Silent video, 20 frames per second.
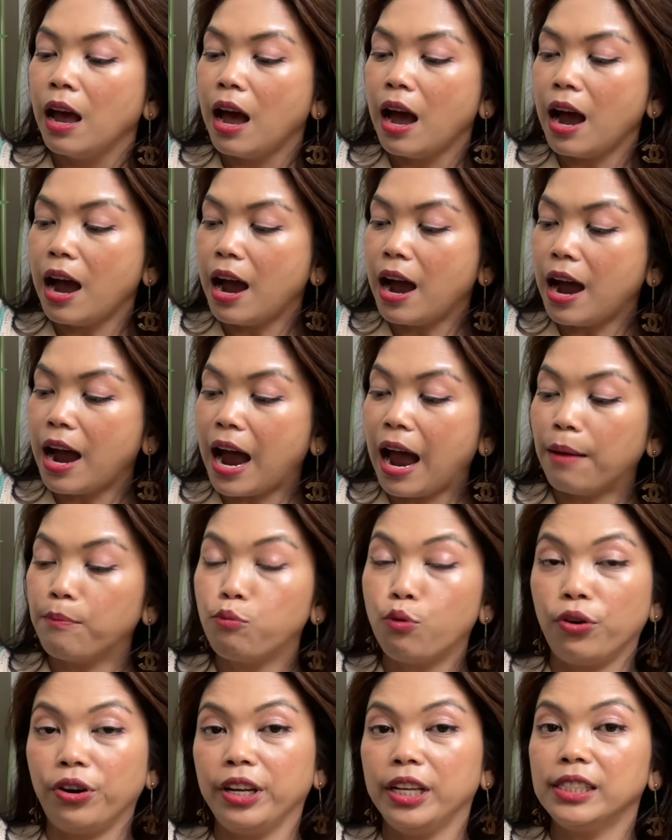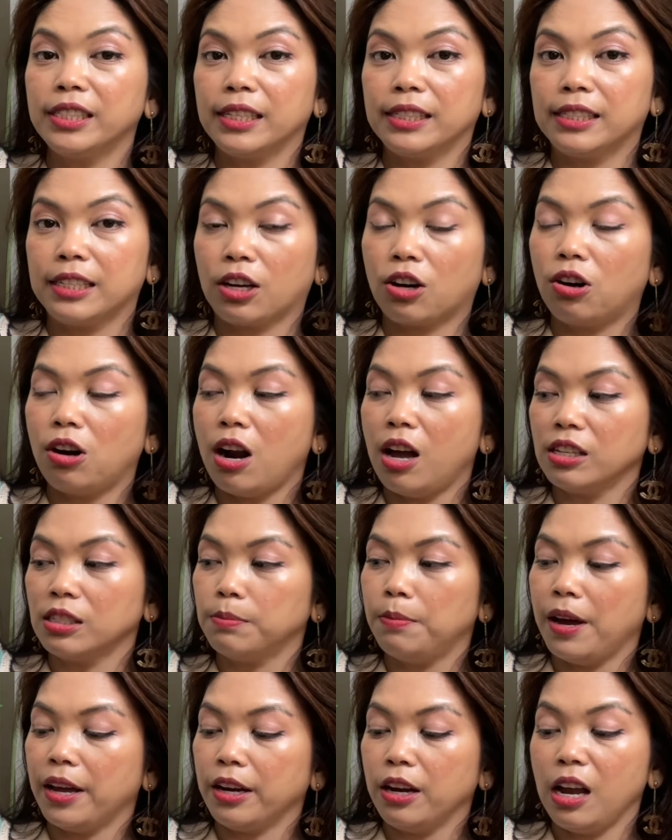I've worn this as a
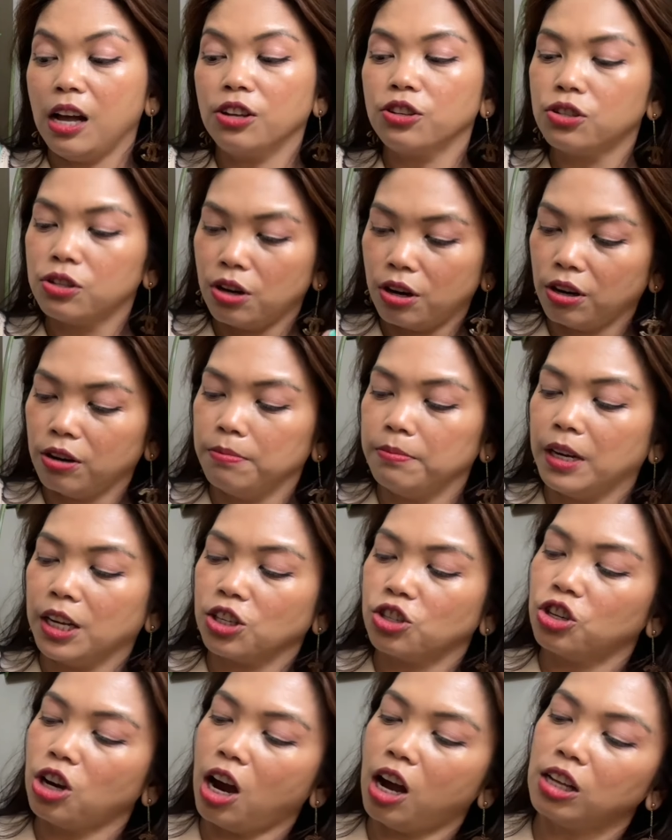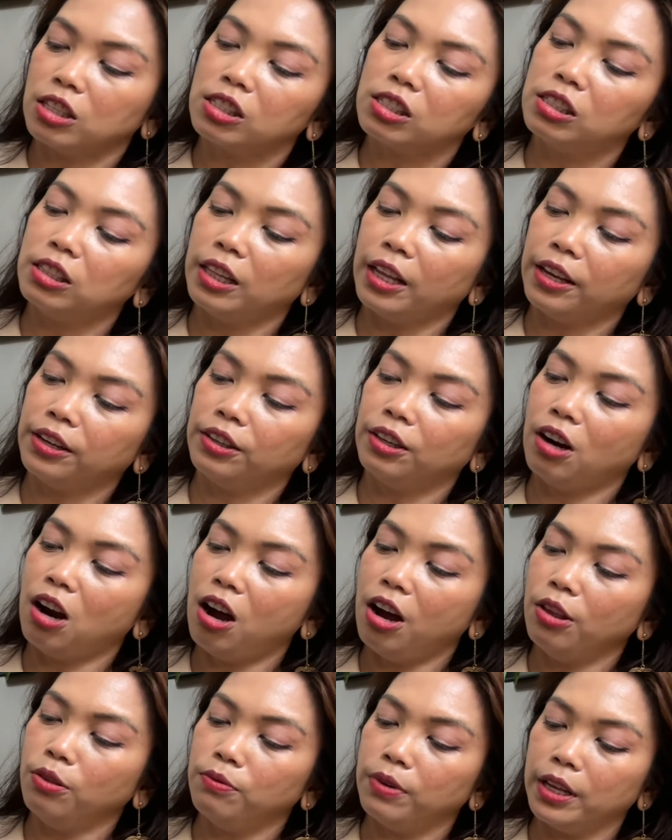crossbody. I'll show you my shots later
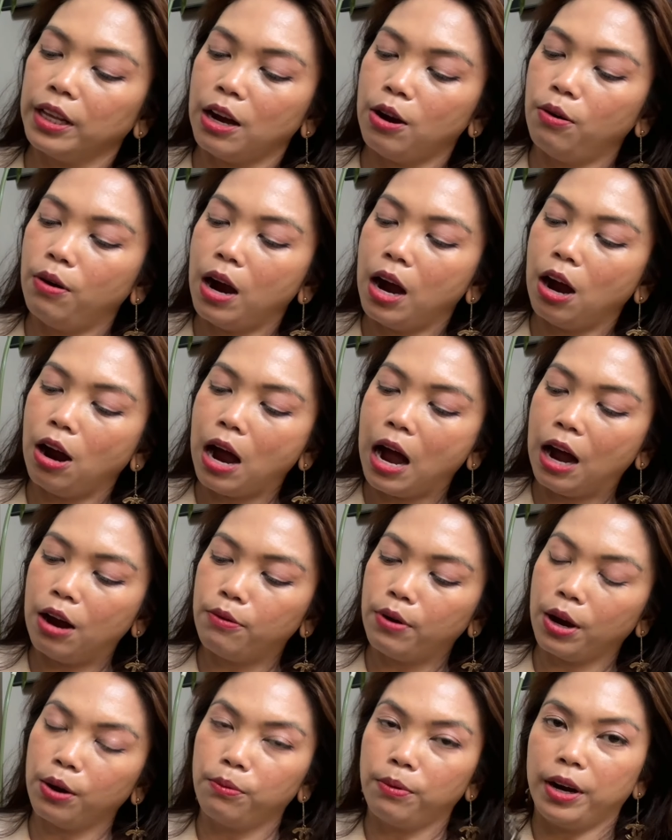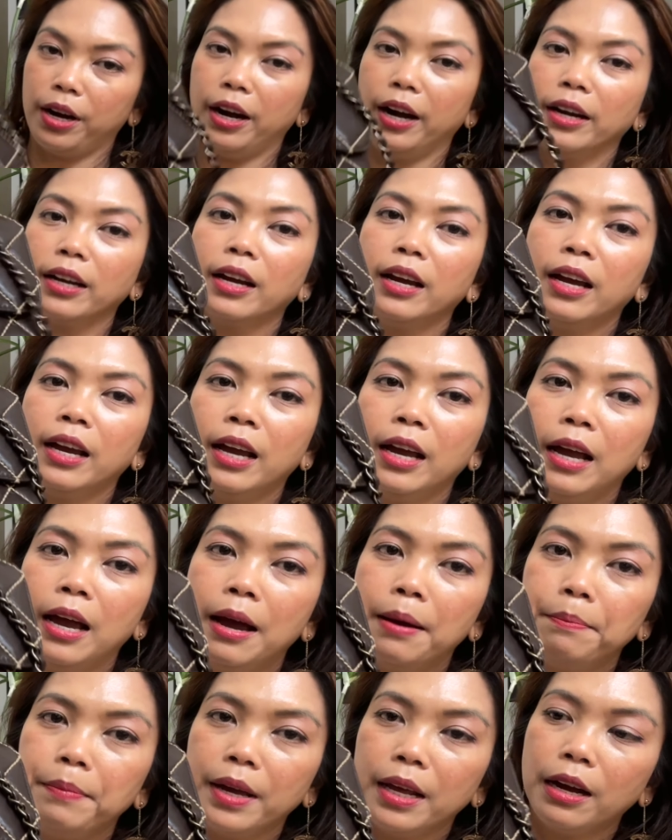on how I wear it.
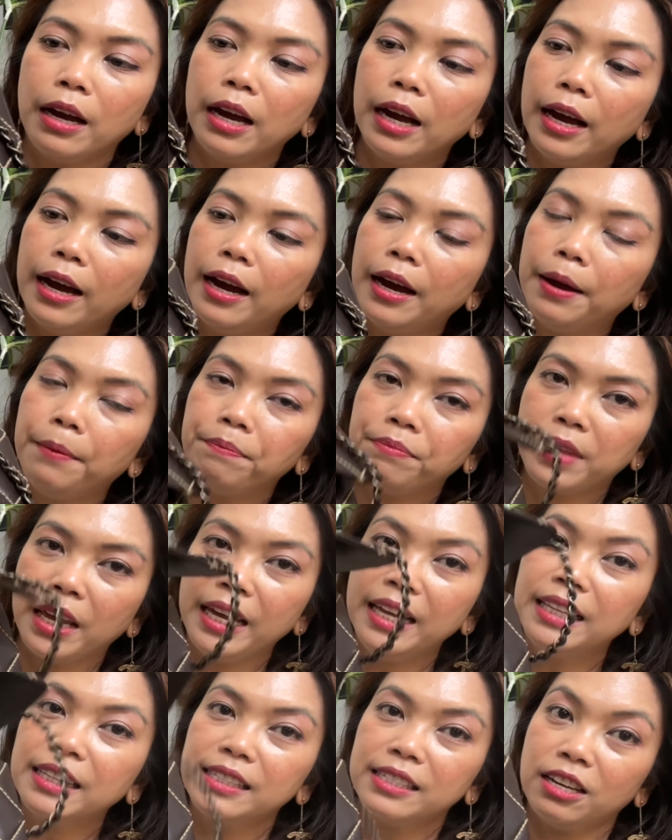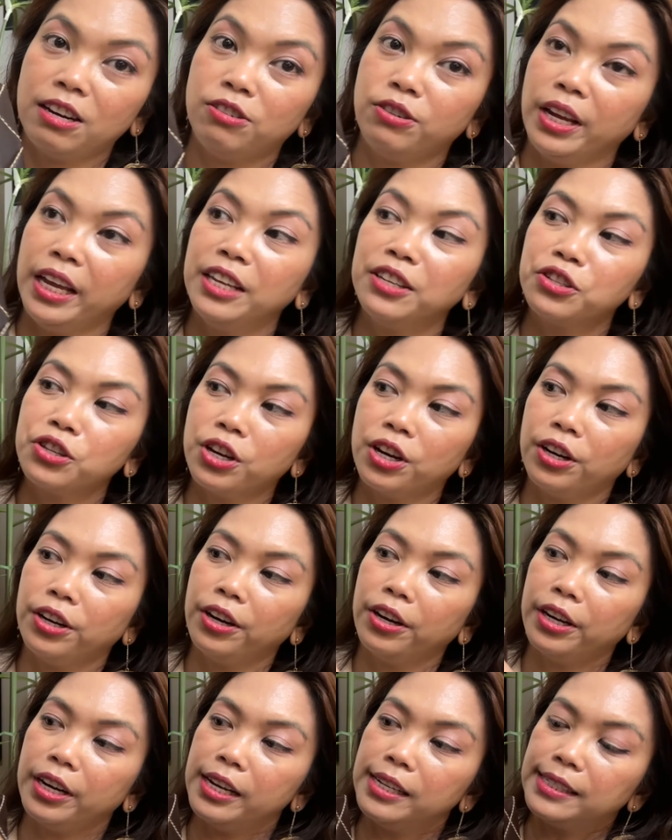The
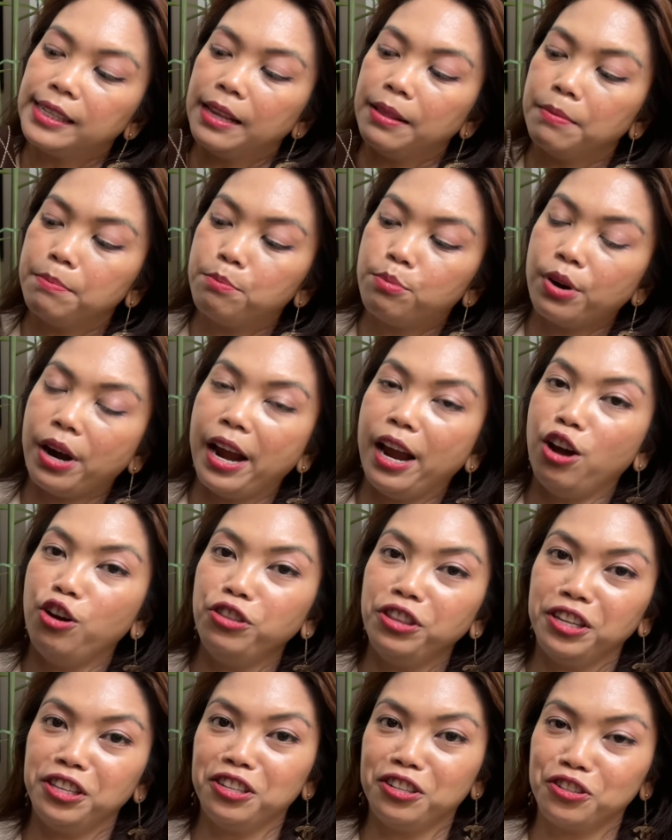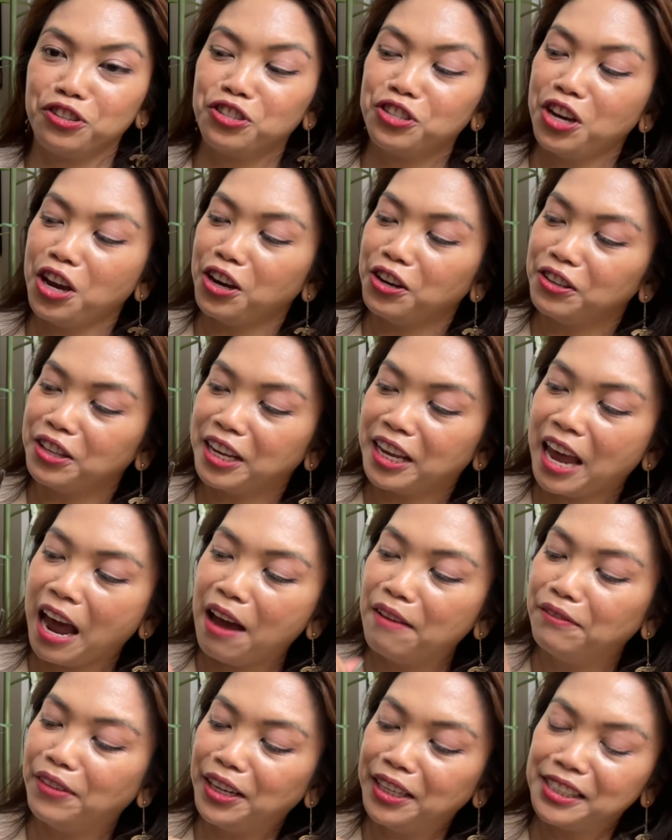interior is in brown, and I'll show you the
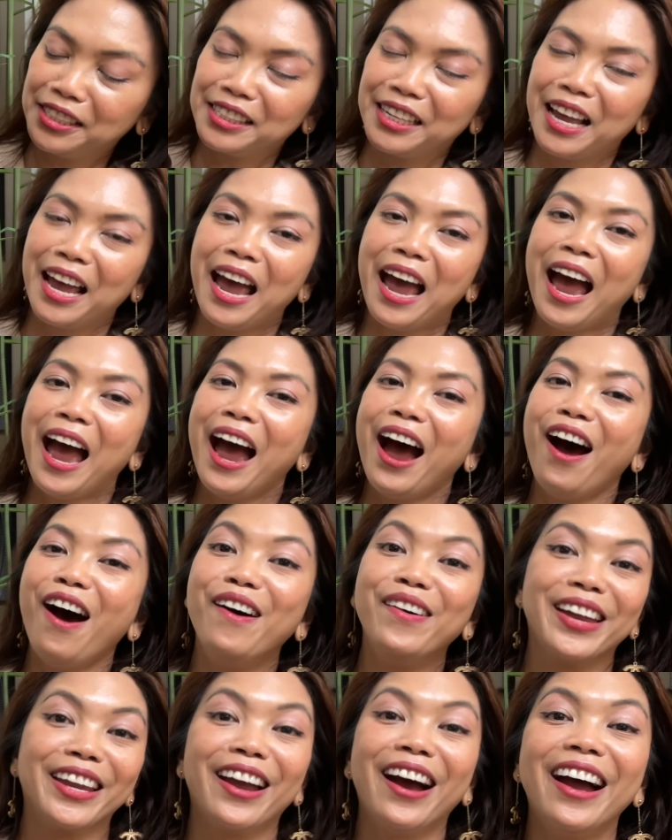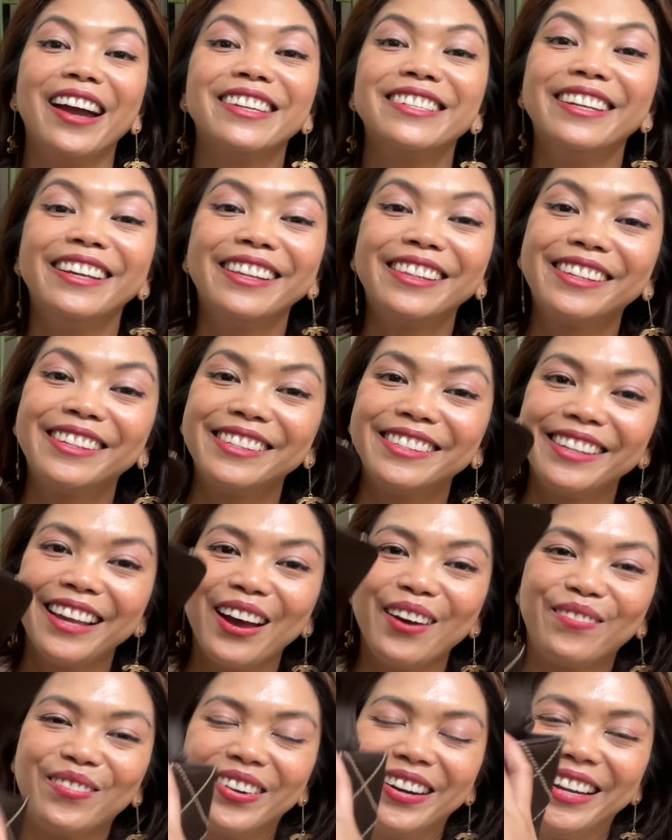canvas. Oh my gosh, it's
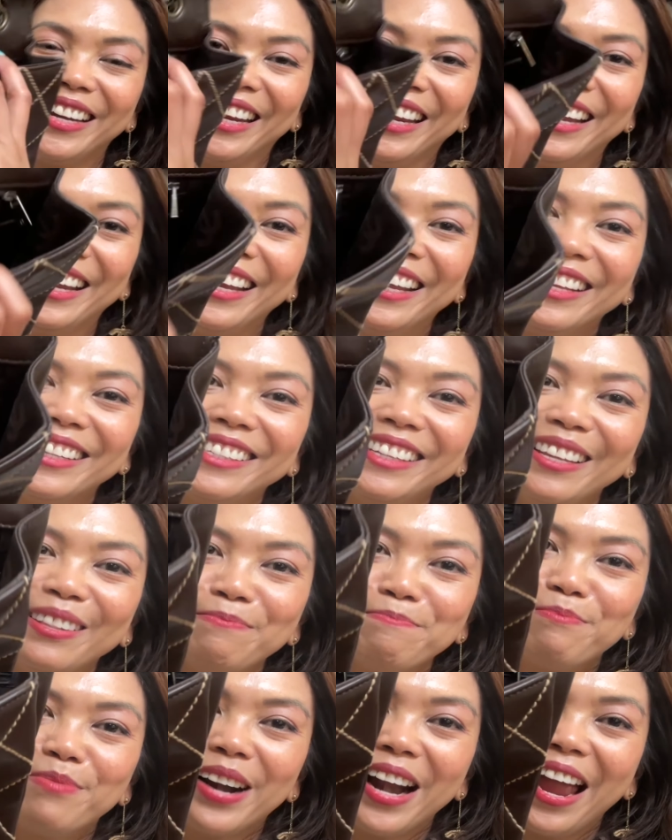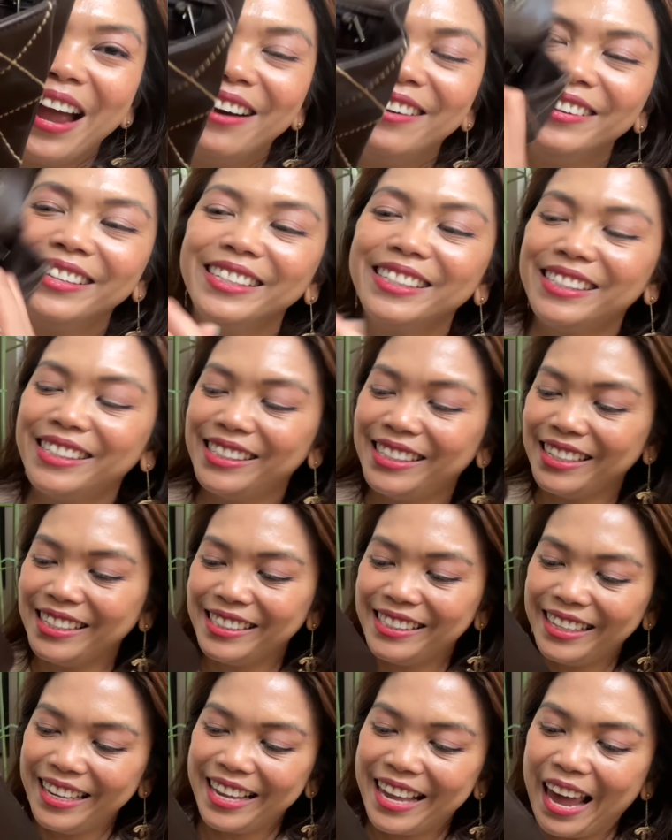so pretty. It's in brown
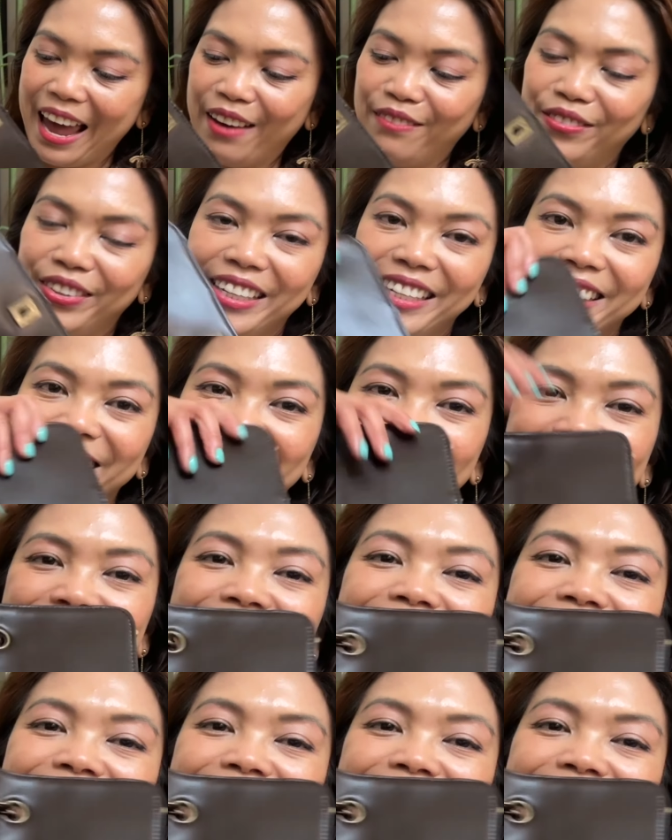CC canvas.